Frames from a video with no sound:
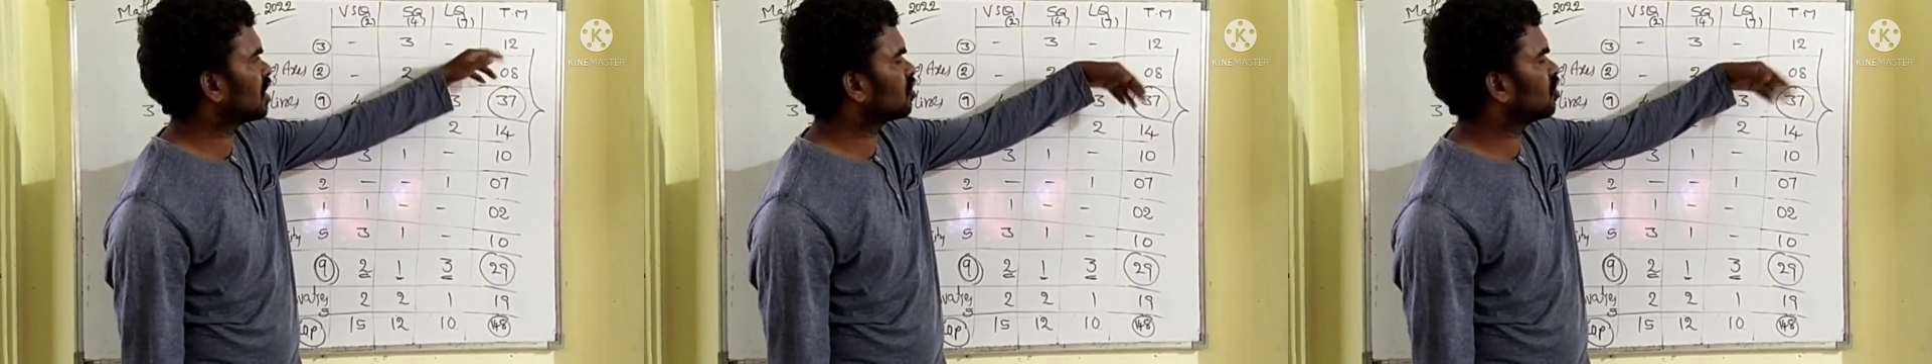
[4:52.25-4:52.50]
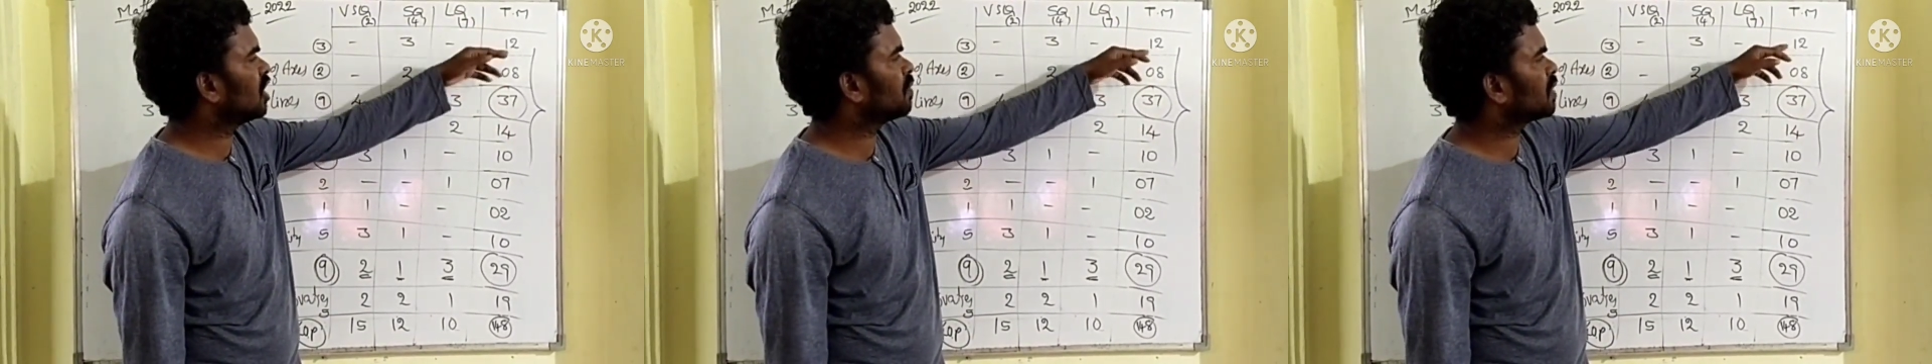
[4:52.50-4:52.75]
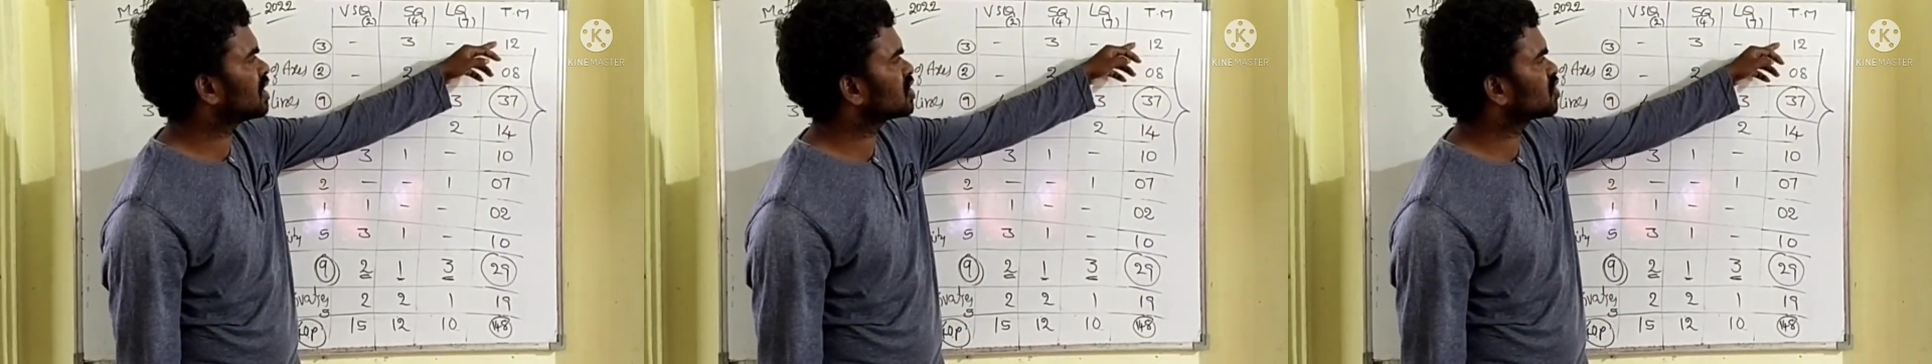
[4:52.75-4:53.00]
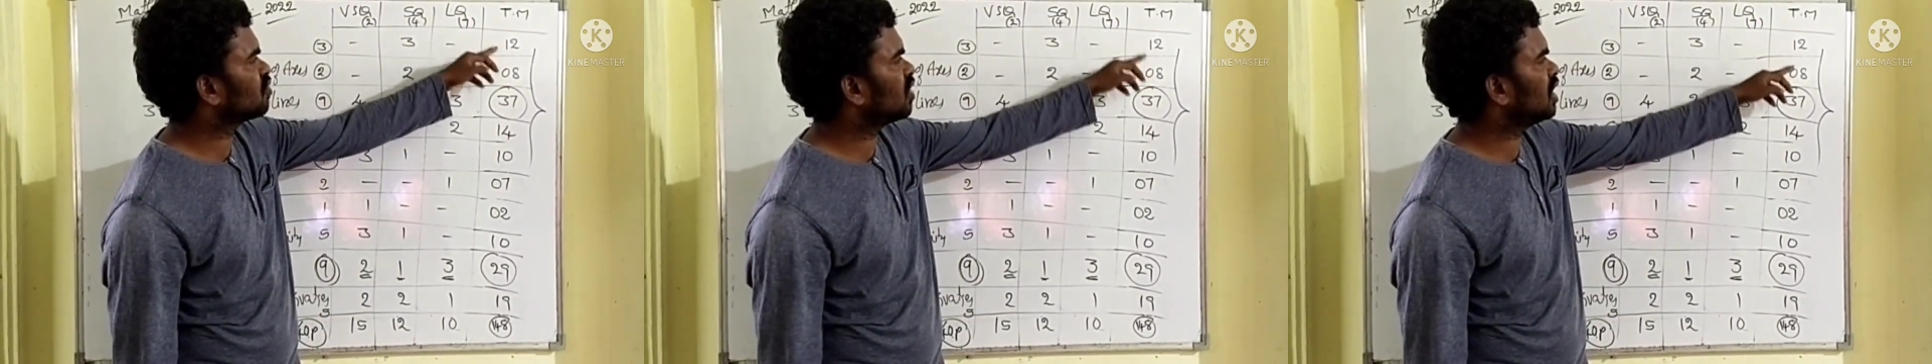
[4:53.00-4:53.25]
not only
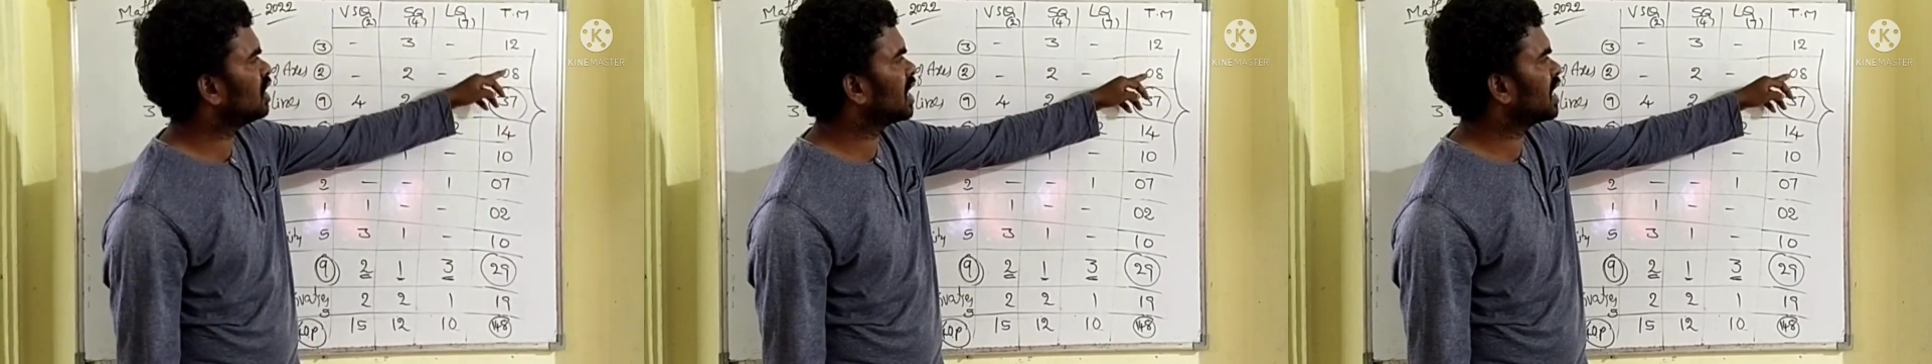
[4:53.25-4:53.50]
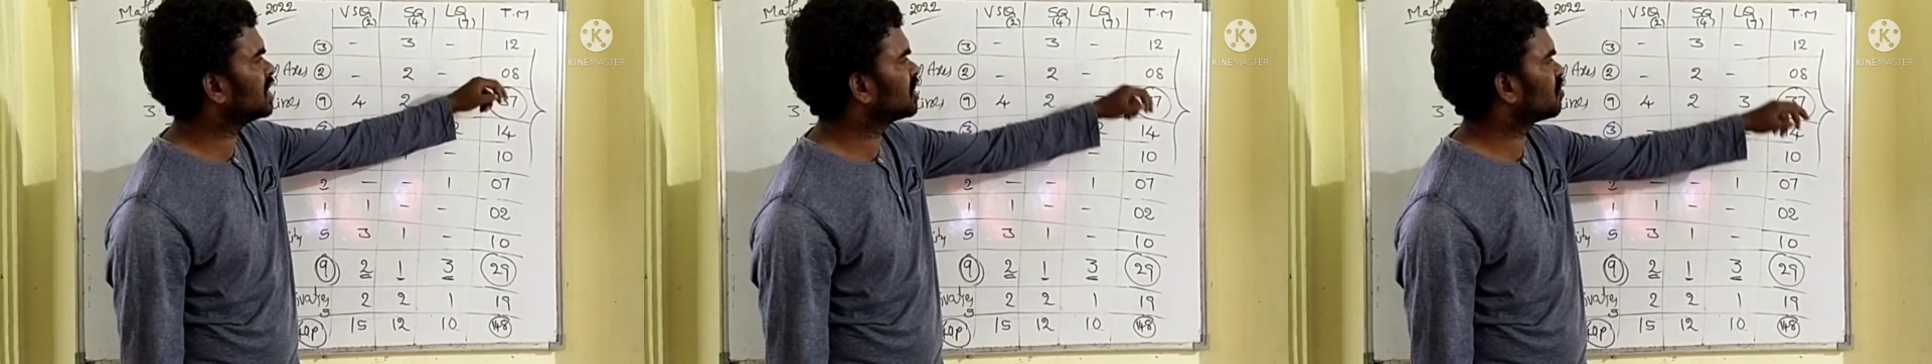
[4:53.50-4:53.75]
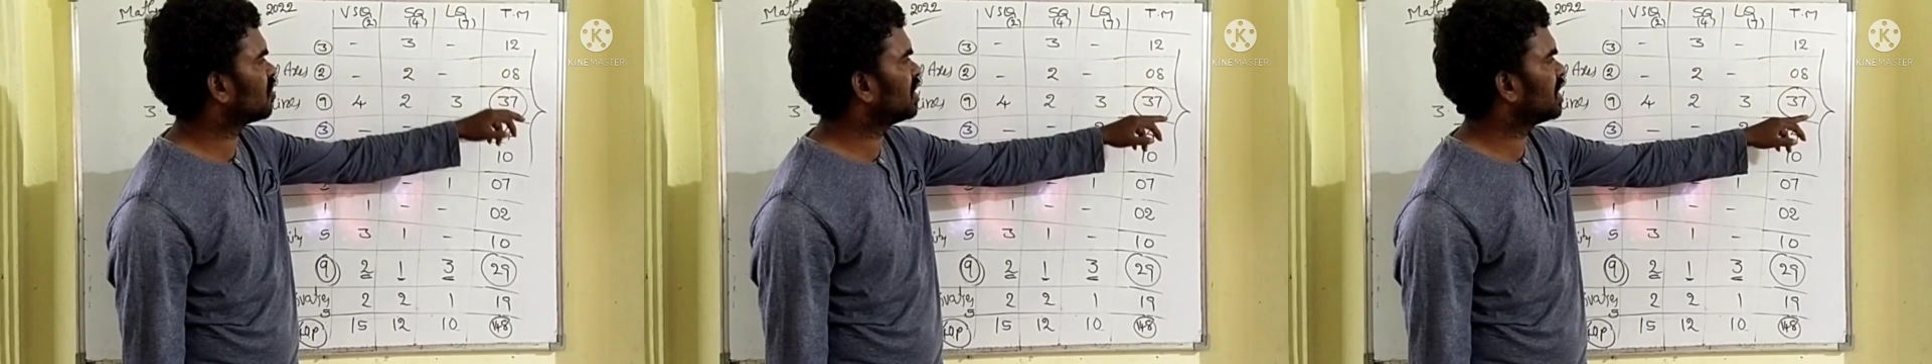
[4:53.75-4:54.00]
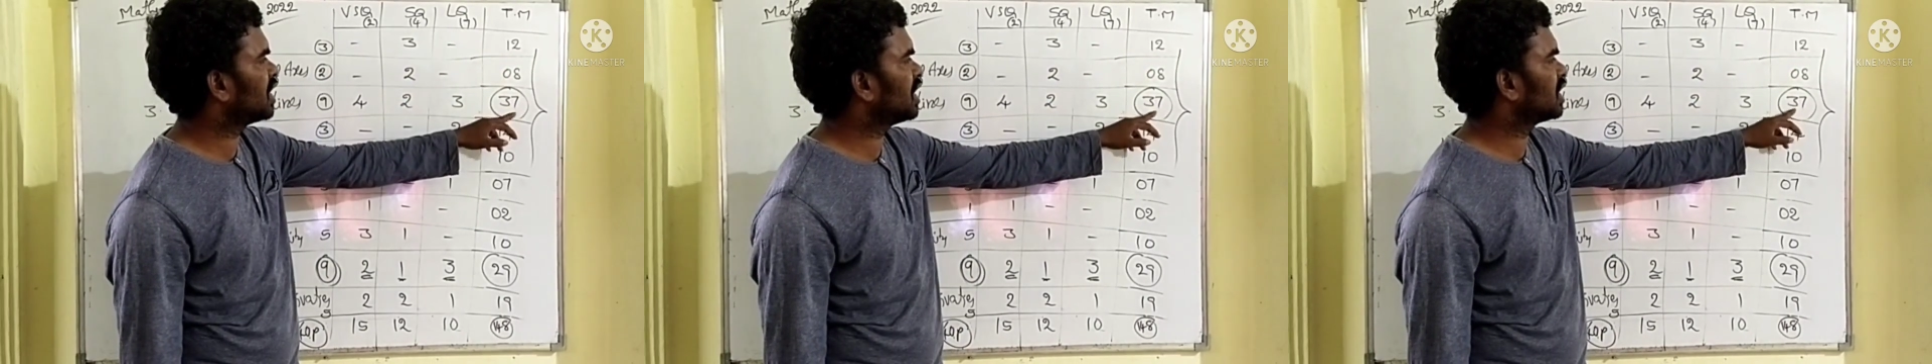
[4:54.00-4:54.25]
pass, 28,
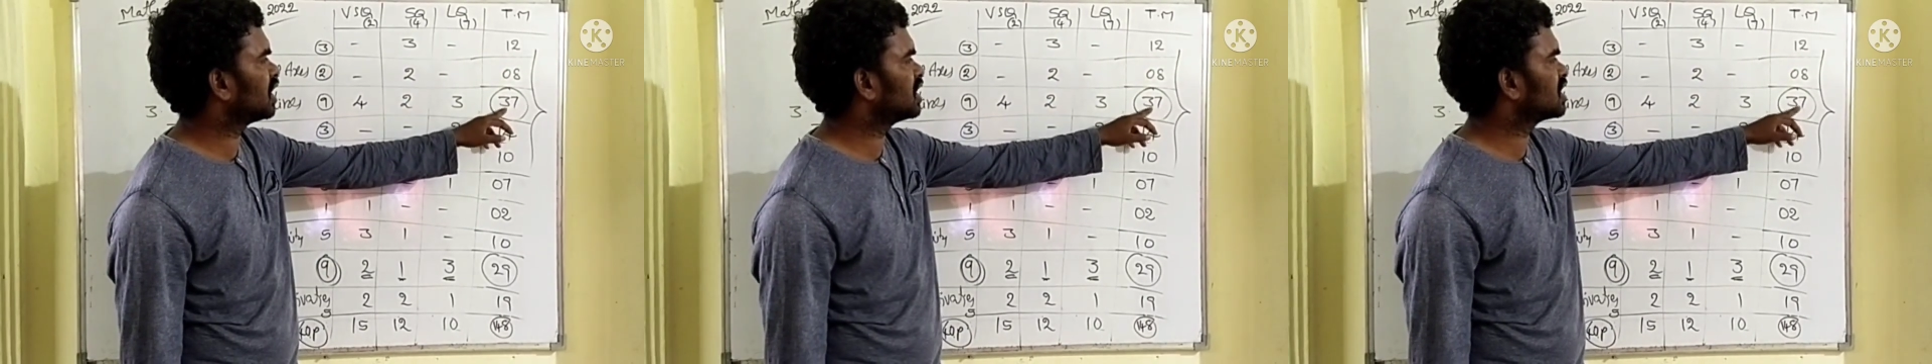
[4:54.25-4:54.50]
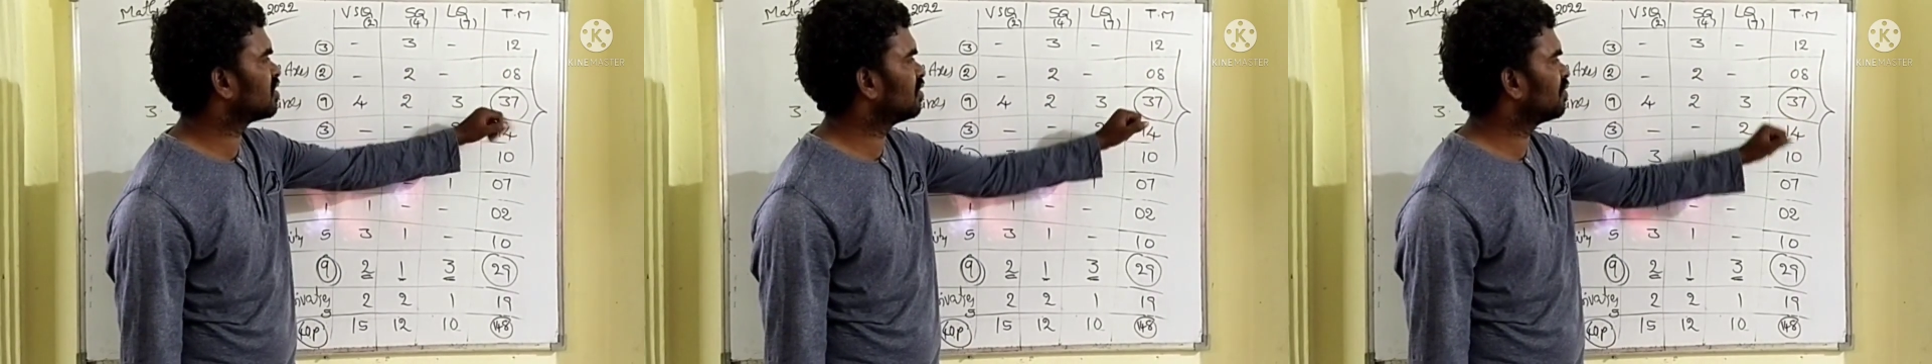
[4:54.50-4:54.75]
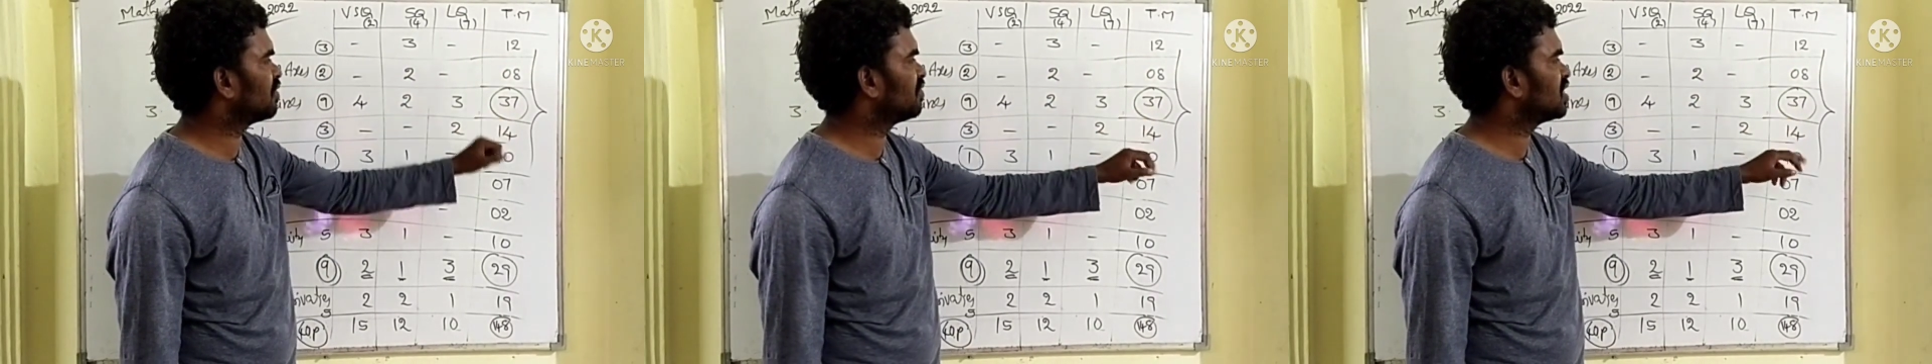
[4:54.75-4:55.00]
20, 37,